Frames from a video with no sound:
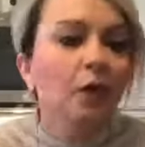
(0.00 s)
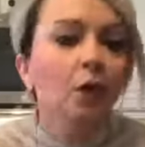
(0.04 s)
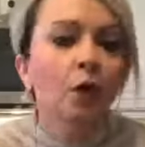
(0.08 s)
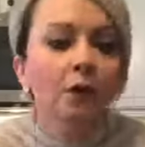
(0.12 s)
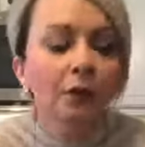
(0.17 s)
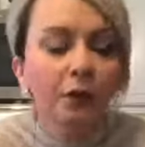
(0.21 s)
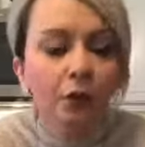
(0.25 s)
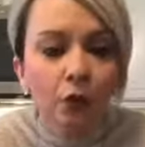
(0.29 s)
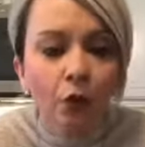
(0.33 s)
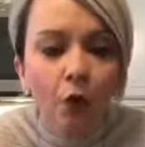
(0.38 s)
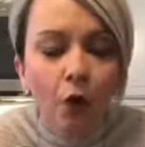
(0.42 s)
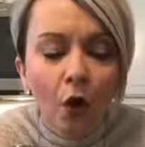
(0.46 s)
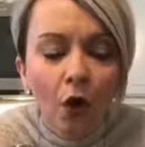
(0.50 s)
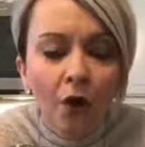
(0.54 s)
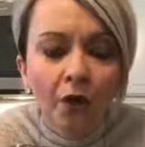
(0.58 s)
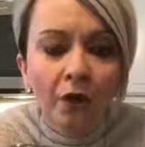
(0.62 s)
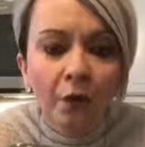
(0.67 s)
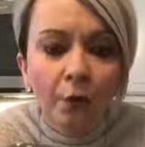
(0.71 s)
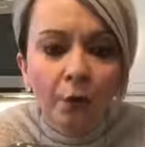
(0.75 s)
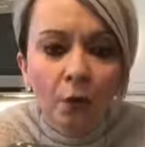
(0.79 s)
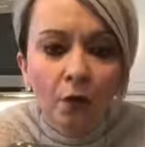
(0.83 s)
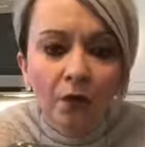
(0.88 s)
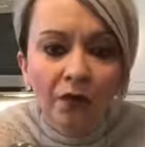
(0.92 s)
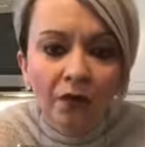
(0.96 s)
or if you call
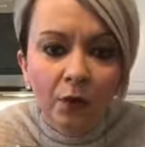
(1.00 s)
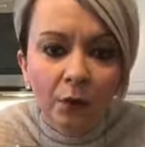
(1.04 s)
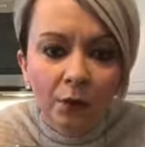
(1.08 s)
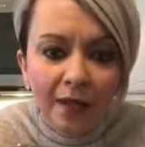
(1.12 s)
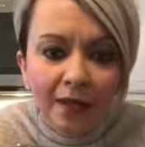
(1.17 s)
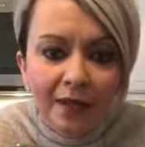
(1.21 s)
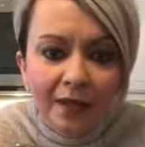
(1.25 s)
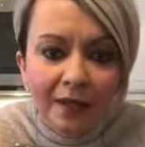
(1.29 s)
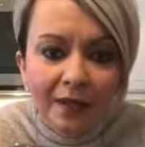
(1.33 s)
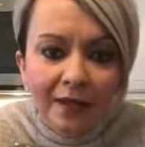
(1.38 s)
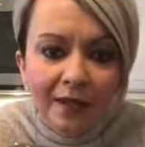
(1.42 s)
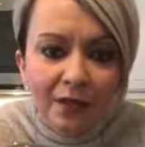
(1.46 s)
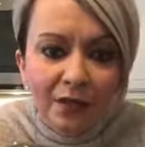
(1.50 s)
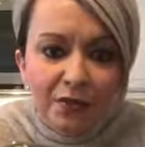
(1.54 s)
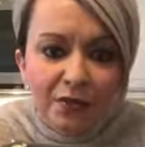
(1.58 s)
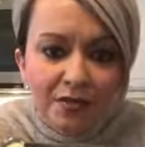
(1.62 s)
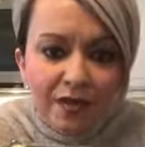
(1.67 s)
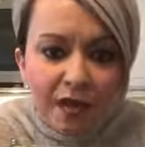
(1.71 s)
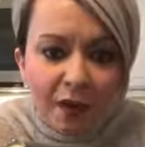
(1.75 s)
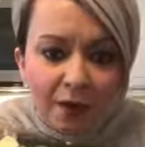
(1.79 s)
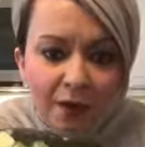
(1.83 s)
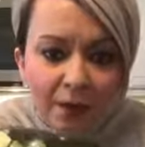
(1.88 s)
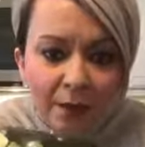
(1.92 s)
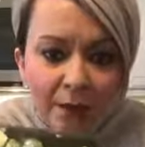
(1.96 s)
them over the weekend and you
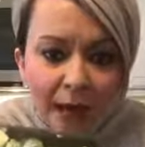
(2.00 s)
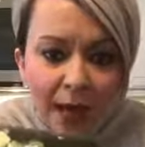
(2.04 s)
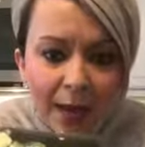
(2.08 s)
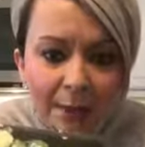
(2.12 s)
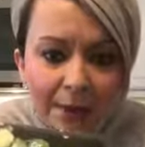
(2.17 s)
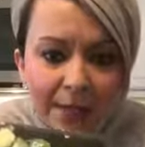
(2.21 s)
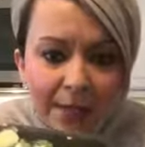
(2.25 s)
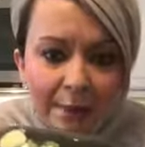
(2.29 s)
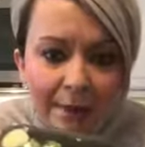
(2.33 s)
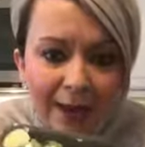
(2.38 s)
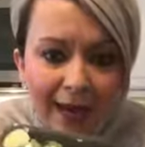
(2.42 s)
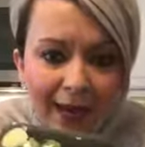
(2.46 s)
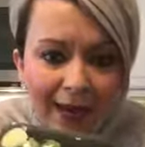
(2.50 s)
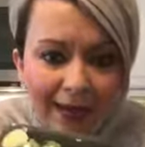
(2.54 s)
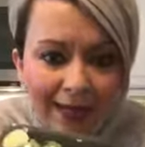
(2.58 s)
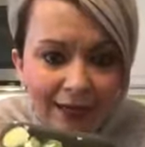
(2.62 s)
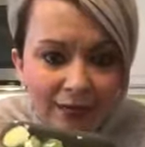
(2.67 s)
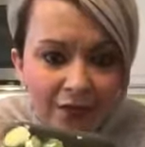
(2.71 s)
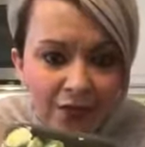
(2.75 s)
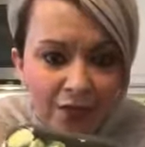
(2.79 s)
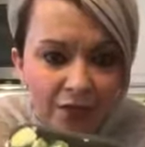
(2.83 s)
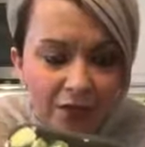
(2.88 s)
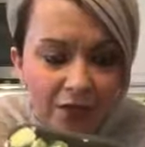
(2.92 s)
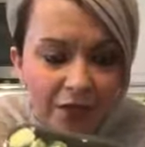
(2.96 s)
tell them how many
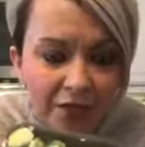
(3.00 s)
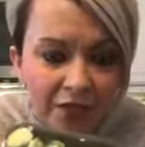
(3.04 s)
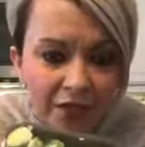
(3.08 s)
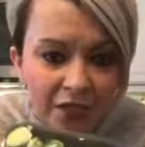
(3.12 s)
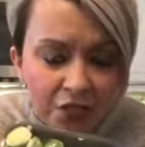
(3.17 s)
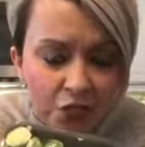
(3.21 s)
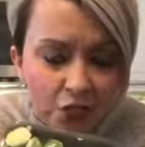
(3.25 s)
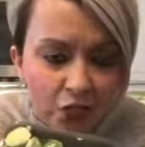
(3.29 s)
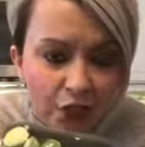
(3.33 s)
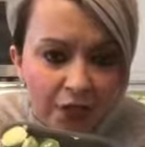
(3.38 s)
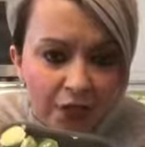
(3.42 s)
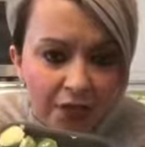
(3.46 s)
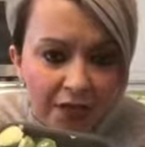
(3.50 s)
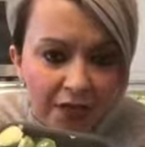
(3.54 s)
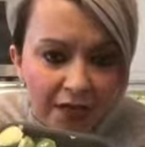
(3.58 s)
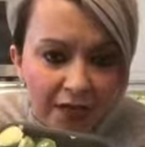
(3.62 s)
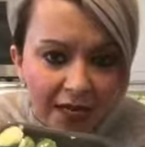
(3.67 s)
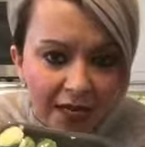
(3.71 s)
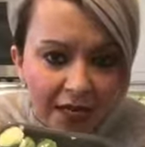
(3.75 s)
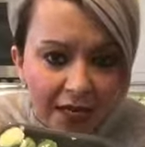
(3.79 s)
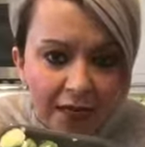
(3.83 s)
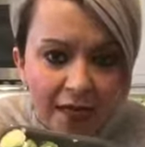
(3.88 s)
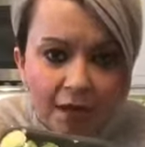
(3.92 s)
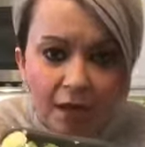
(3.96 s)
packages of this you're going to
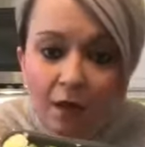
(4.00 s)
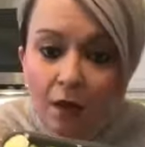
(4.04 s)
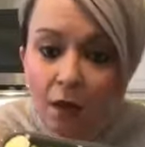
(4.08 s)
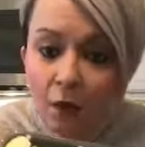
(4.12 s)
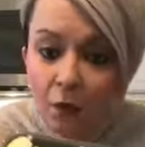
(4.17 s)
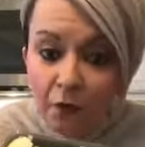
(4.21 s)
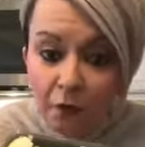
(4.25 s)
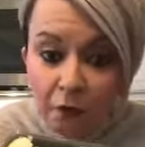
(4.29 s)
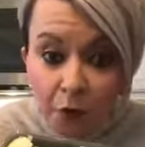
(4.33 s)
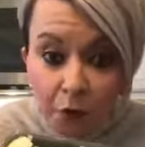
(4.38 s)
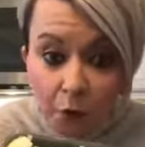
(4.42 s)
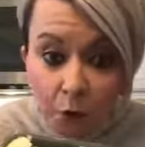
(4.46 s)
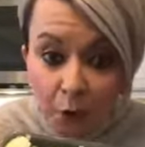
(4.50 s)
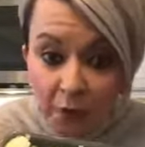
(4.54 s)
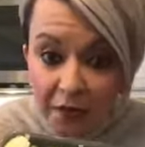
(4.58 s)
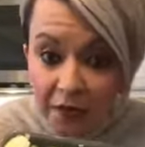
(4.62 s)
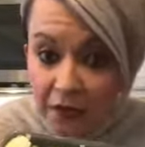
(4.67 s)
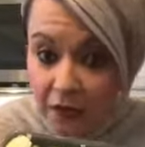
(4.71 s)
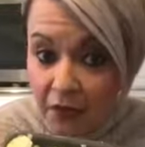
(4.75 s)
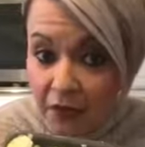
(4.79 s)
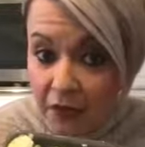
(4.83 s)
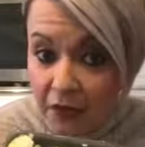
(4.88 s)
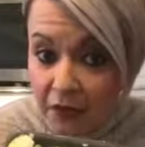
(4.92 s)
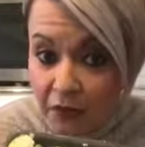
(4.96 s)
need for your
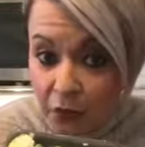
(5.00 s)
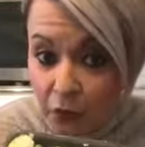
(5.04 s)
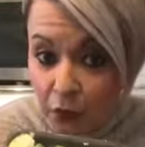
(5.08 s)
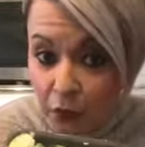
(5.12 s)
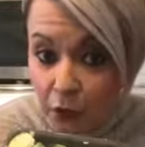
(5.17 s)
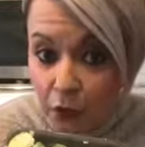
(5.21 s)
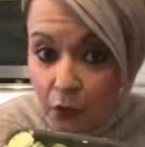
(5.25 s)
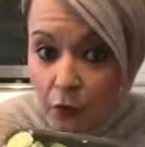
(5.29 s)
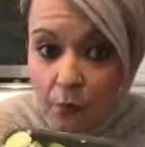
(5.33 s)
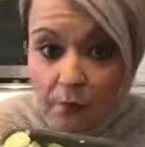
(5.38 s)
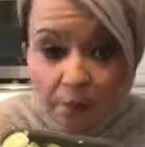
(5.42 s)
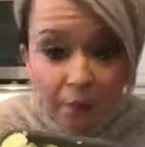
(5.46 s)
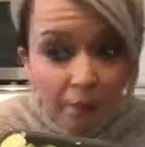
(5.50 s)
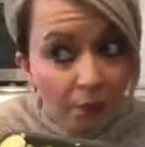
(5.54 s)
weekly food.